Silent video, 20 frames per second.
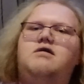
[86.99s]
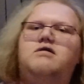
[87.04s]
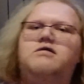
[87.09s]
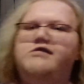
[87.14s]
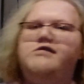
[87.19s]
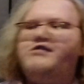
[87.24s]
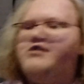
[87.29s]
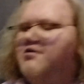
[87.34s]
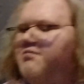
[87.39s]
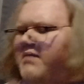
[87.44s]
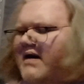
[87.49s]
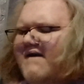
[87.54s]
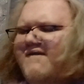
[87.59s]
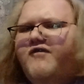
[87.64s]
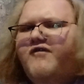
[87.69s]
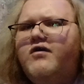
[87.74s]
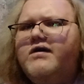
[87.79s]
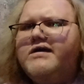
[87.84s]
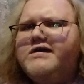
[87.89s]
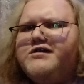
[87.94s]
So my
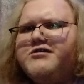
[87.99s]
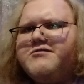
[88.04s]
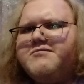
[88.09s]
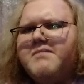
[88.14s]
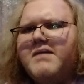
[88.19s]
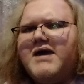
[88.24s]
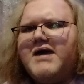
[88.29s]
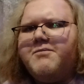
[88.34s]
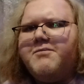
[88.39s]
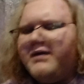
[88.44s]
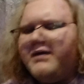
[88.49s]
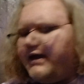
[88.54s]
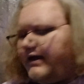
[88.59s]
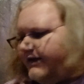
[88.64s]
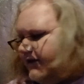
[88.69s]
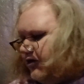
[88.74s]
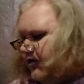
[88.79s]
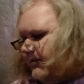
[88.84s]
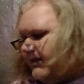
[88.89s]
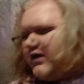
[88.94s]
voice might be a
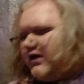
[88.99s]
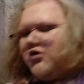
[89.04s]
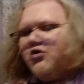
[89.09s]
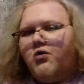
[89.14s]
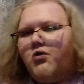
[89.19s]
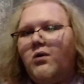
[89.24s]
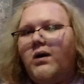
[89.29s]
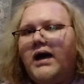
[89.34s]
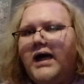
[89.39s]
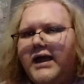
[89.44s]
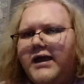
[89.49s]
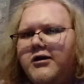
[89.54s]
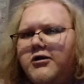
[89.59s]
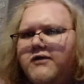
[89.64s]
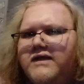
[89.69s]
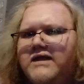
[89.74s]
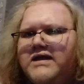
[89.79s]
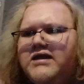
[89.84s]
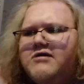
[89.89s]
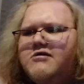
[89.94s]
little bit quieter
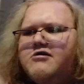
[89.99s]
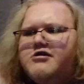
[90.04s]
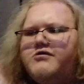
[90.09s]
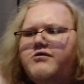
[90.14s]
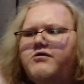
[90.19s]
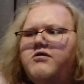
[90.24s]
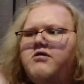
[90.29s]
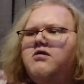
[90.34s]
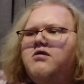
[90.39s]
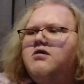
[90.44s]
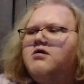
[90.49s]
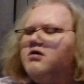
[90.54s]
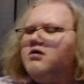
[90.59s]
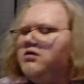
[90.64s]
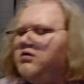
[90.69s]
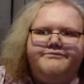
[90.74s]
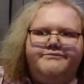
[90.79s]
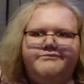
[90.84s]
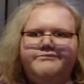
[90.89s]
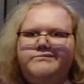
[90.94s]
than usual.
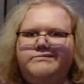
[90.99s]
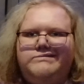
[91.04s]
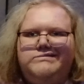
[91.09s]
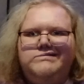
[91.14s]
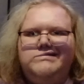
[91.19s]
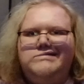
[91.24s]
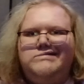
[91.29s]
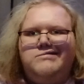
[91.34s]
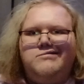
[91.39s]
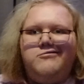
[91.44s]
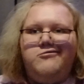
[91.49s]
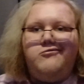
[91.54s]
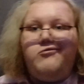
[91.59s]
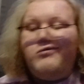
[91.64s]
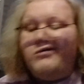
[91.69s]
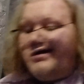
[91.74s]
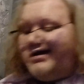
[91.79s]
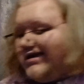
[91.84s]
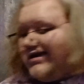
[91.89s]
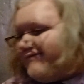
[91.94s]

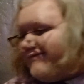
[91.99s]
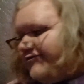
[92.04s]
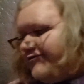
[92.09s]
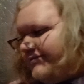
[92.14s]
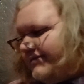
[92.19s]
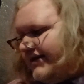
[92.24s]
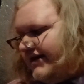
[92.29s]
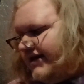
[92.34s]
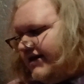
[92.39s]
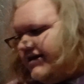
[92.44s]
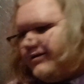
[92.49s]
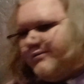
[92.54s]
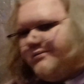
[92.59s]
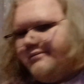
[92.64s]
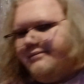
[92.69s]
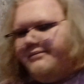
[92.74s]
Whatever, man.